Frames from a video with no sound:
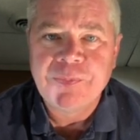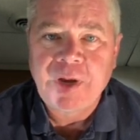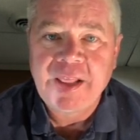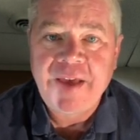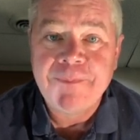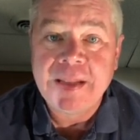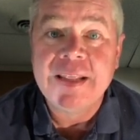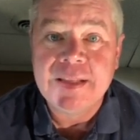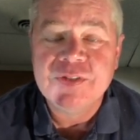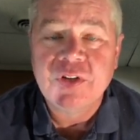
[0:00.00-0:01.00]
You probably have
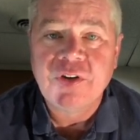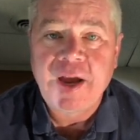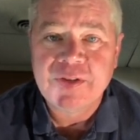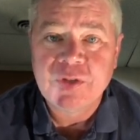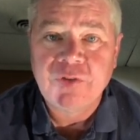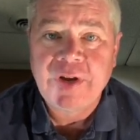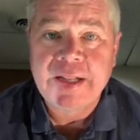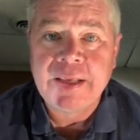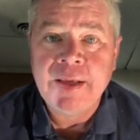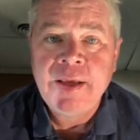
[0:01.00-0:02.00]
many of these in your house
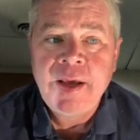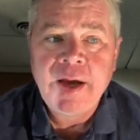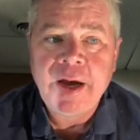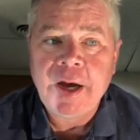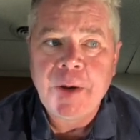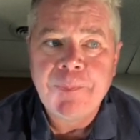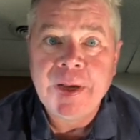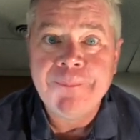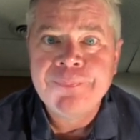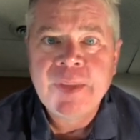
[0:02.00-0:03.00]
already,
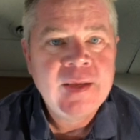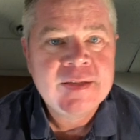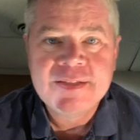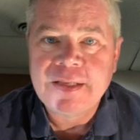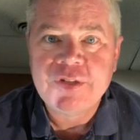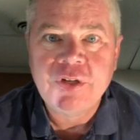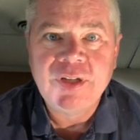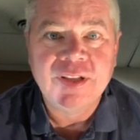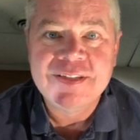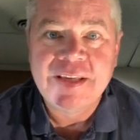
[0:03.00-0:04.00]
but stay
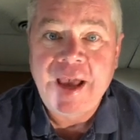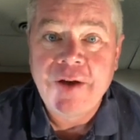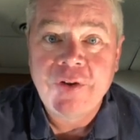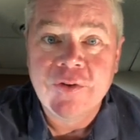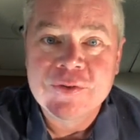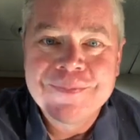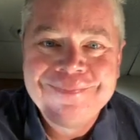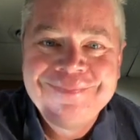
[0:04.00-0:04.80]
tuned and let's see how it goes.